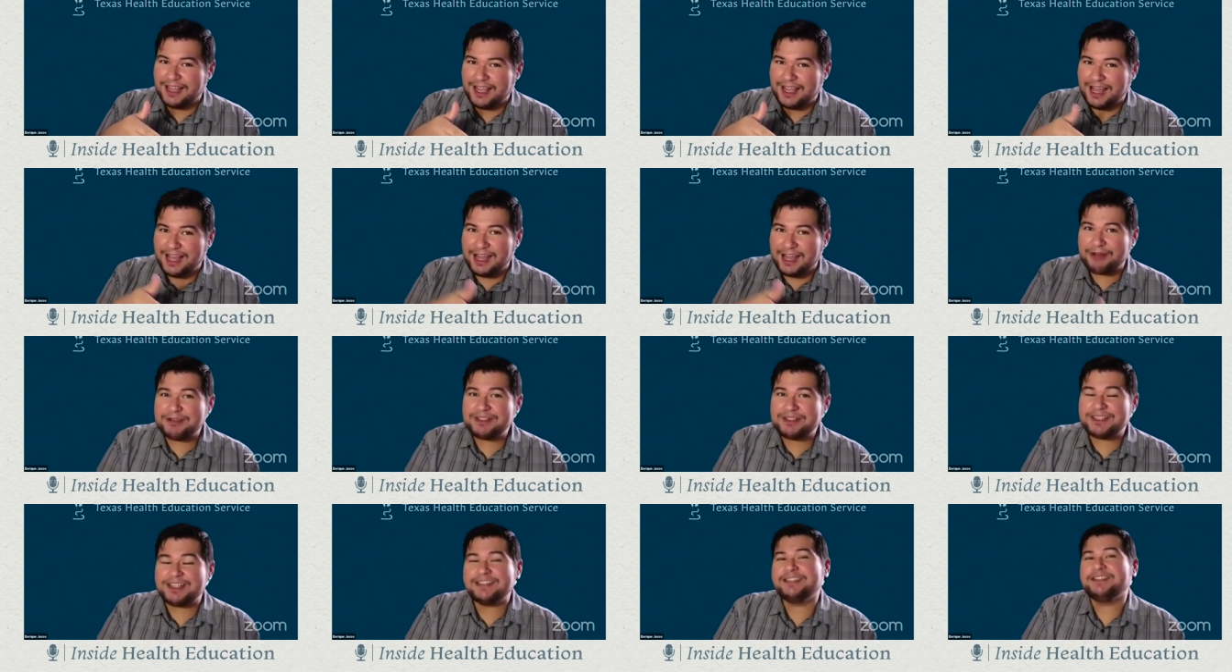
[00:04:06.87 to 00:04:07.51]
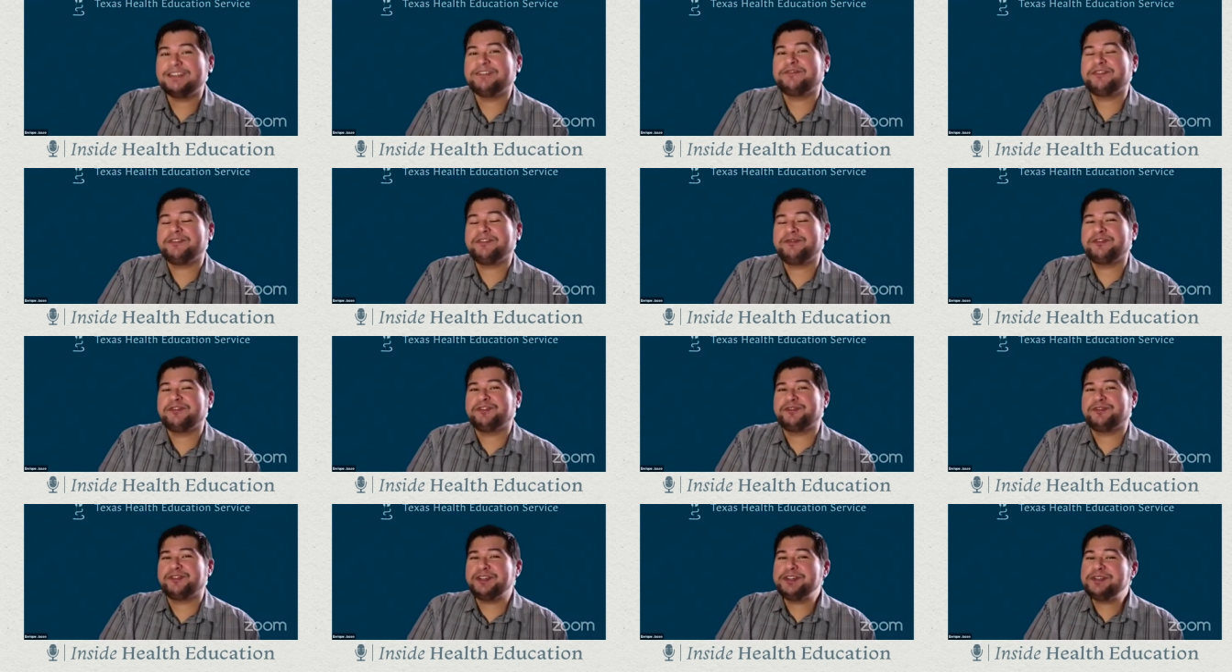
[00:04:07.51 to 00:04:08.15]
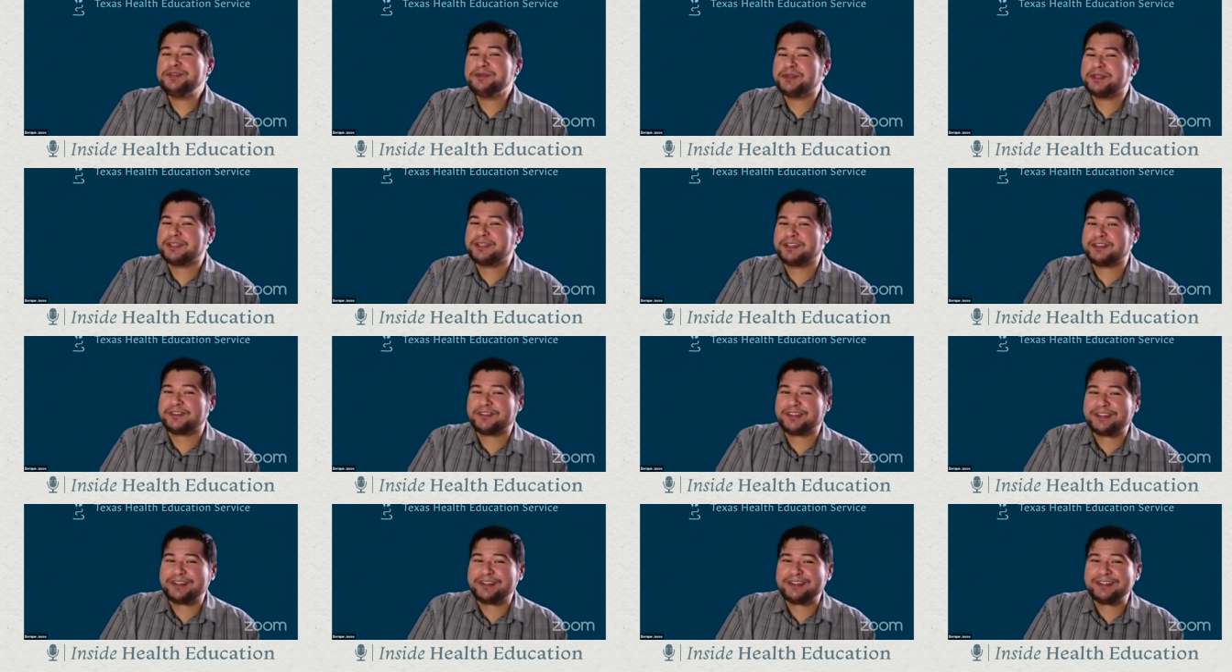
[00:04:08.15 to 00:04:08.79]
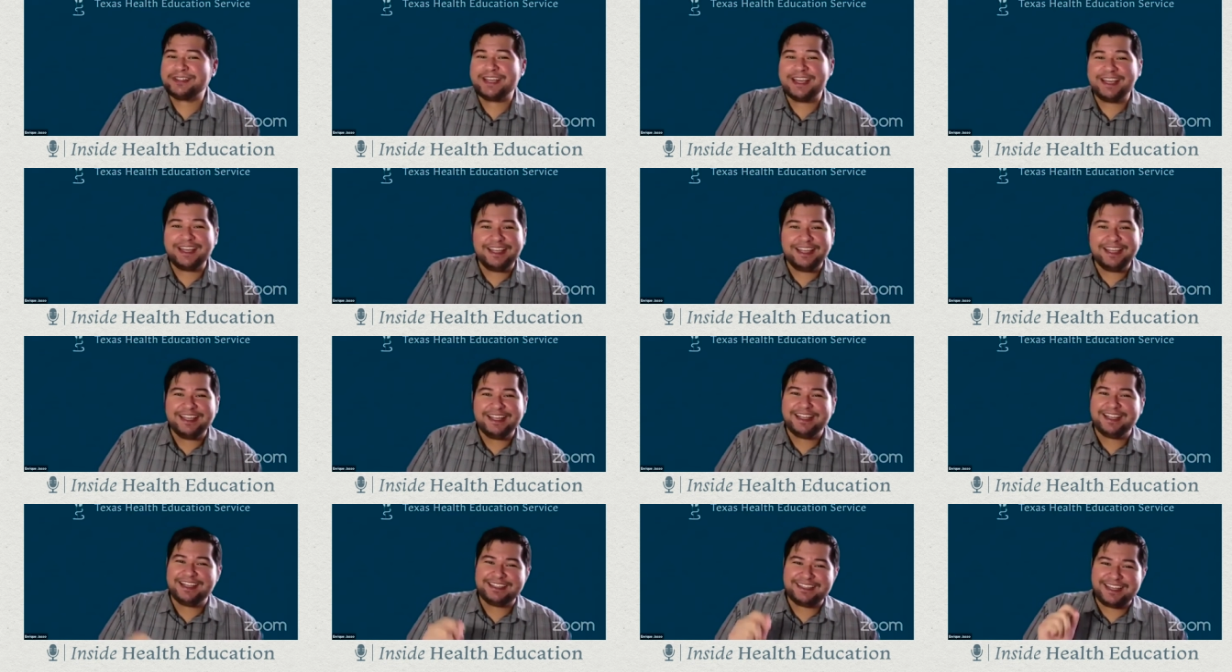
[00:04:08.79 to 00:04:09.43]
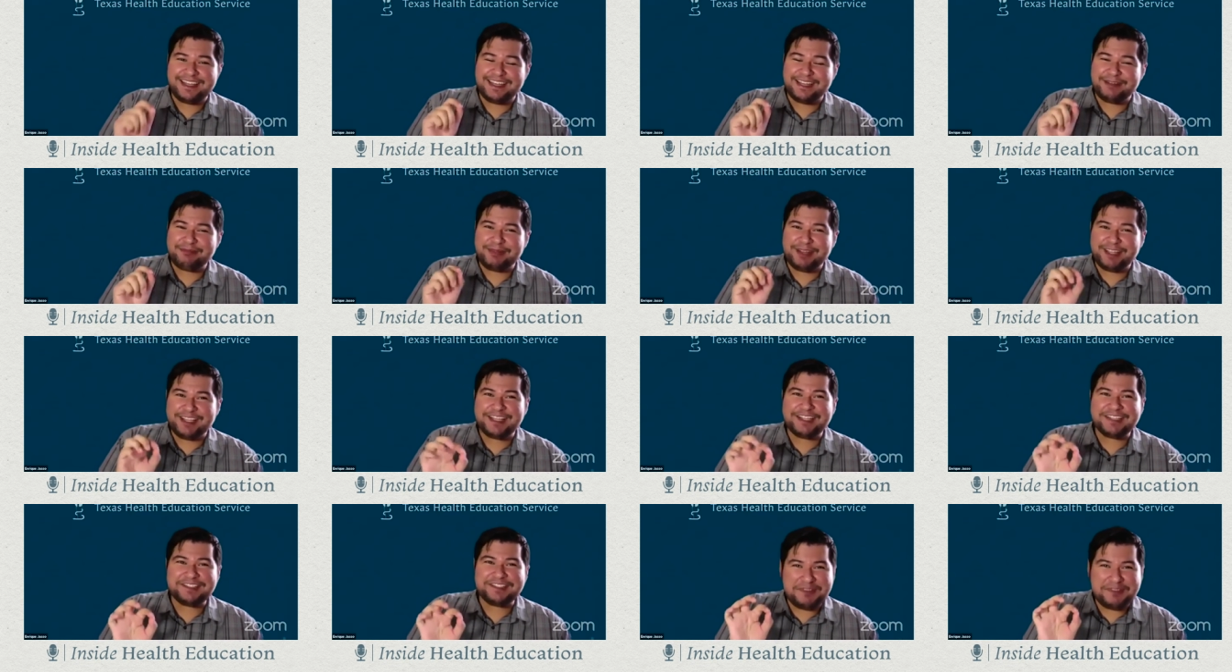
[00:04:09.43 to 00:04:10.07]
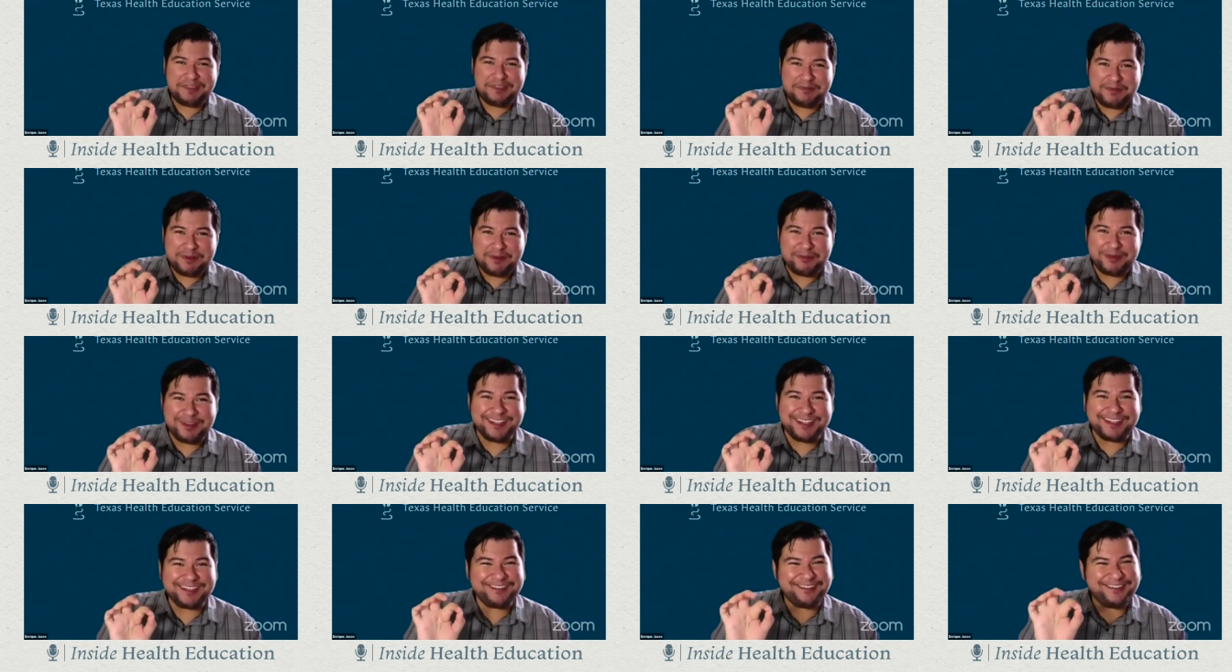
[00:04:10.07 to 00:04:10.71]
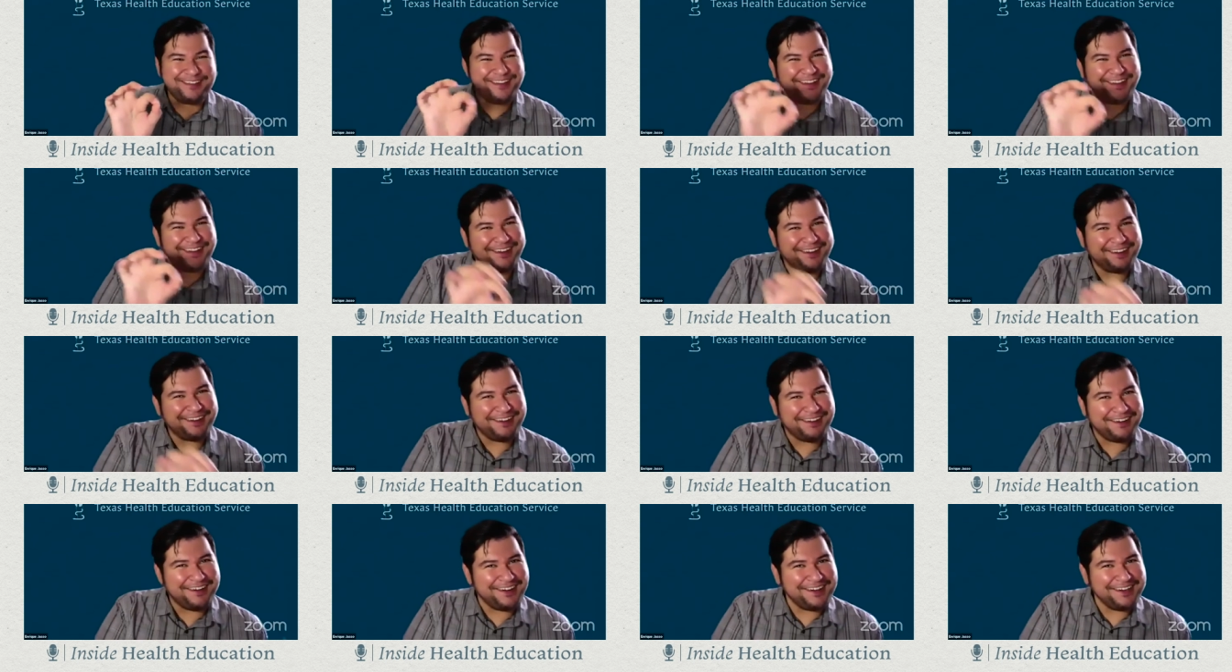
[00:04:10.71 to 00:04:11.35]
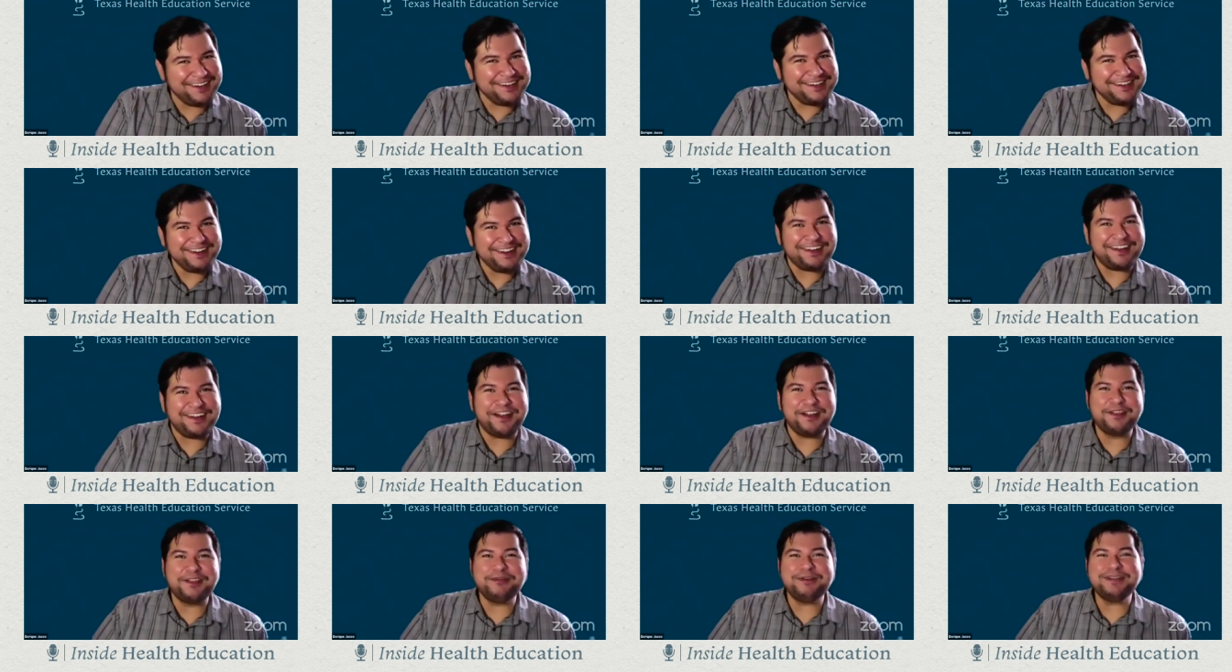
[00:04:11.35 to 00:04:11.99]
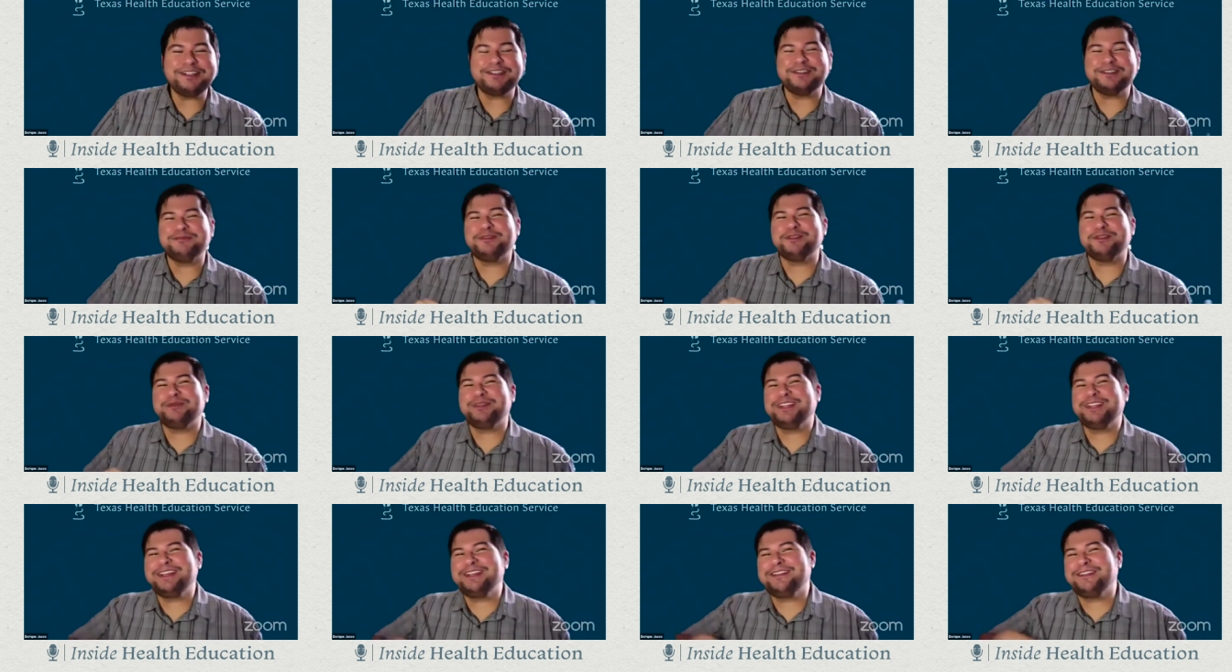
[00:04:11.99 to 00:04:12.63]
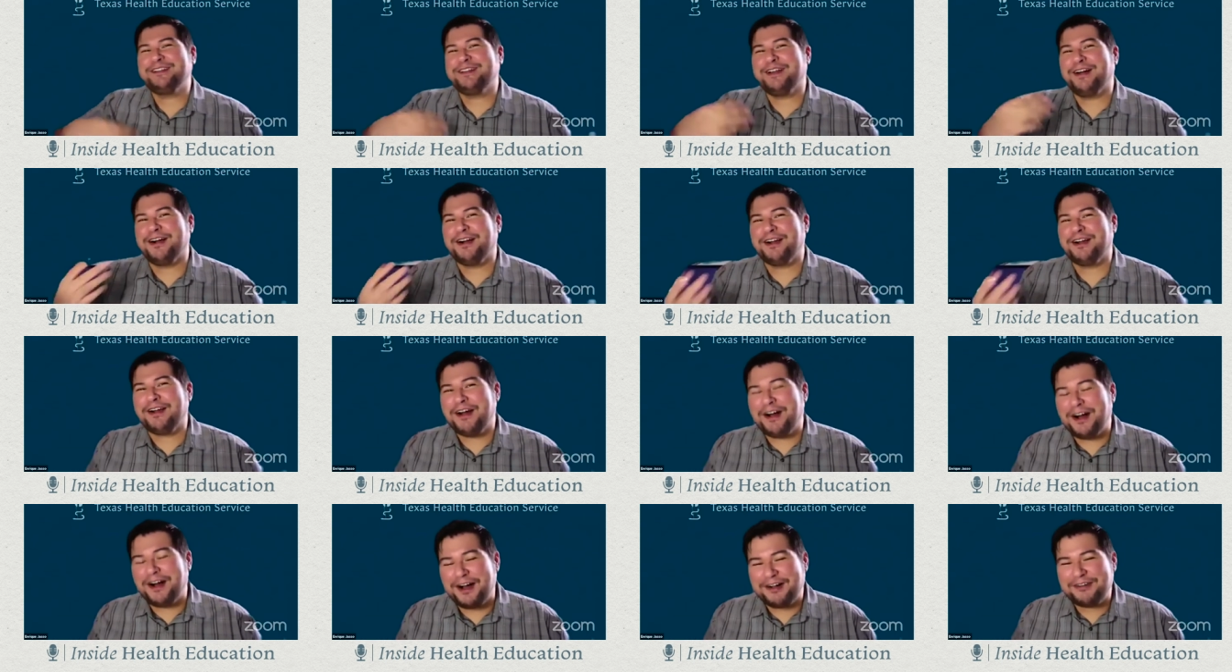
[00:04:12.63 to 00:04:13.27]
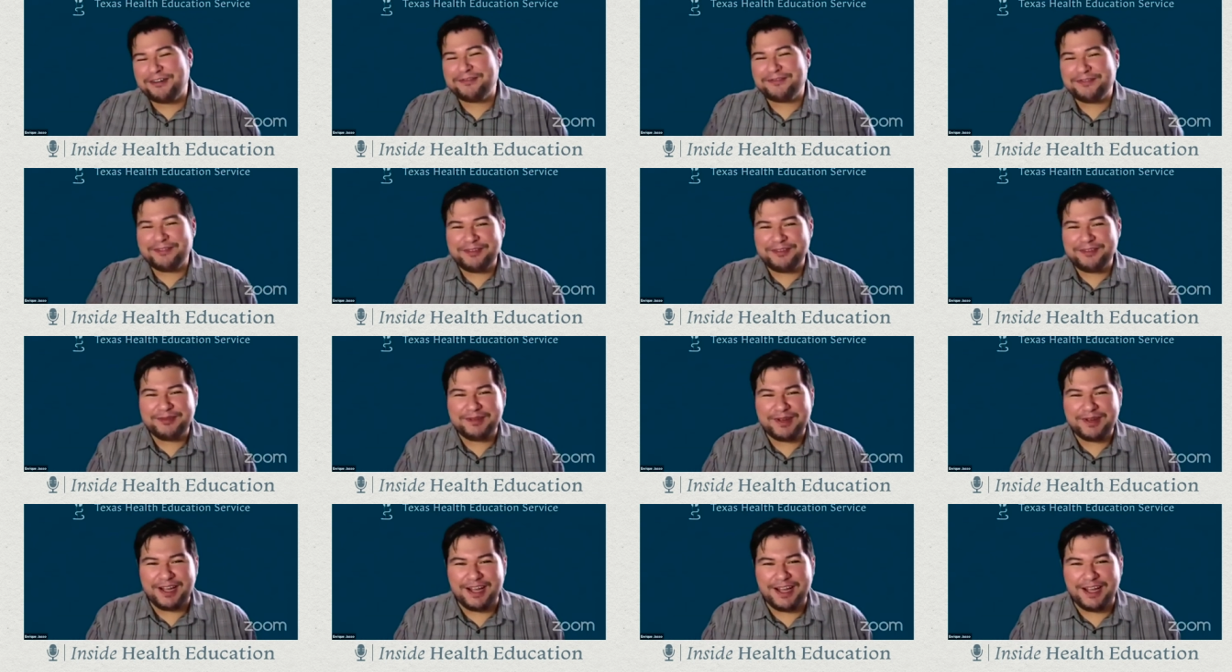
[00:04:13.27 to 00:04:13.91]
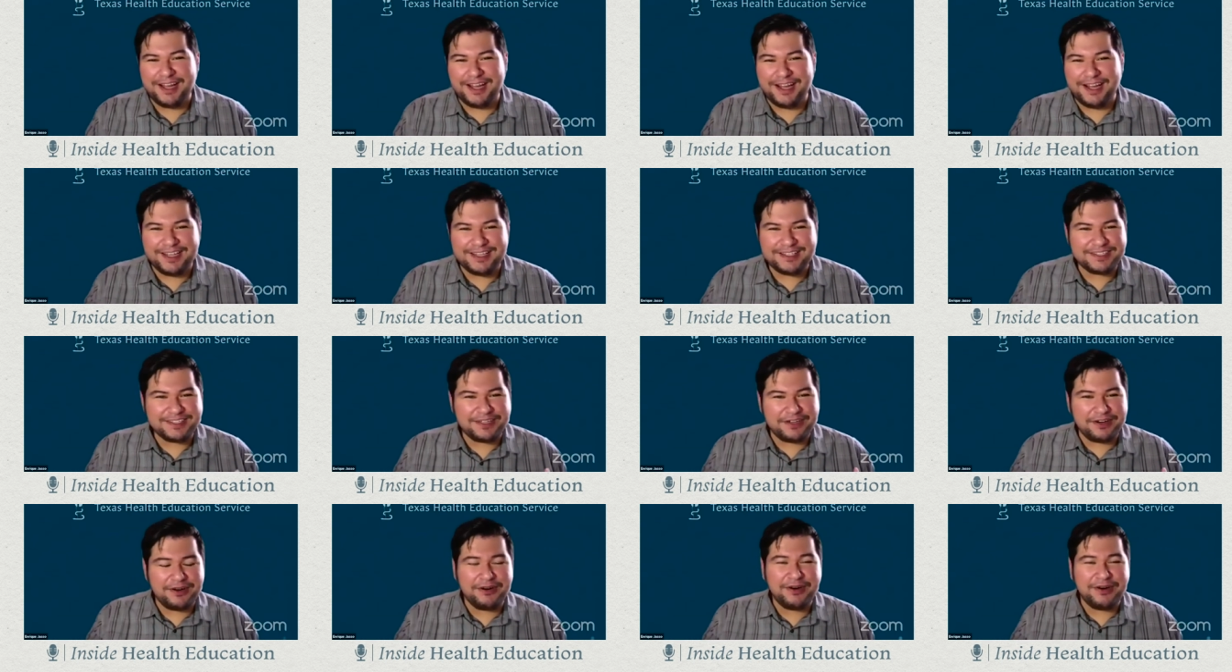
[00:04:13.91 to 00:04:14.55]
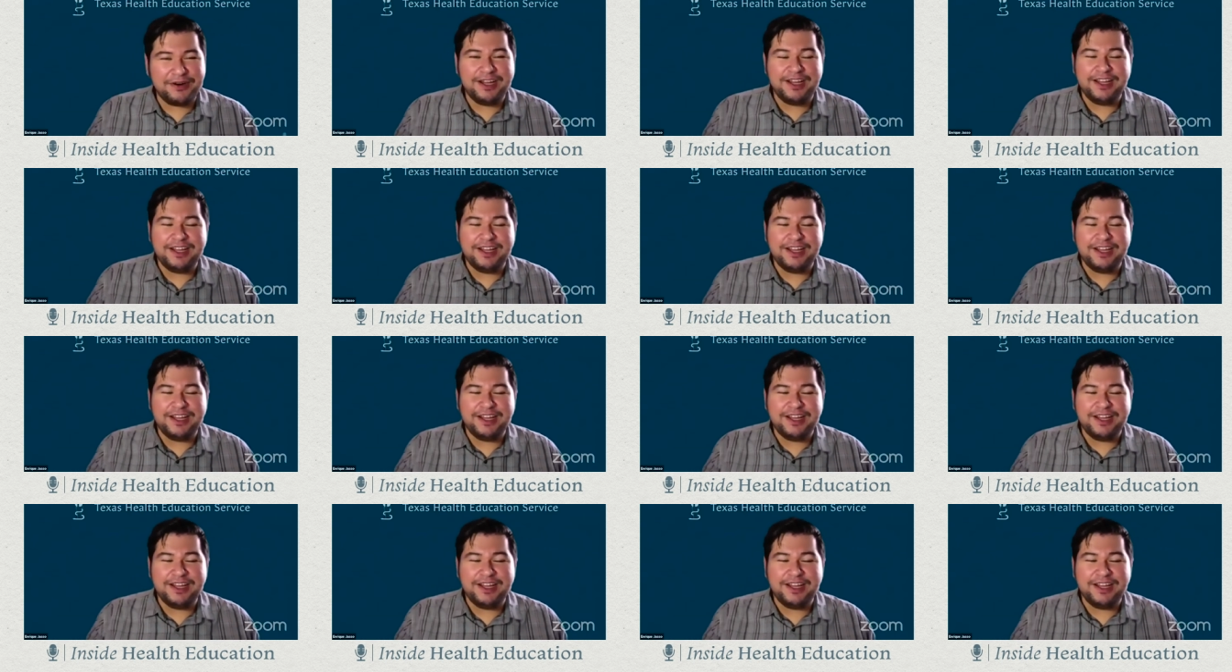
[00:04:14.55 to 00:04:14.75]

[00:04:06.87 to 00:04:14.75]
How is that different for virtual interviews? Is that it begins from the moment that you log on all the way to the moment that you log off. Uh, and so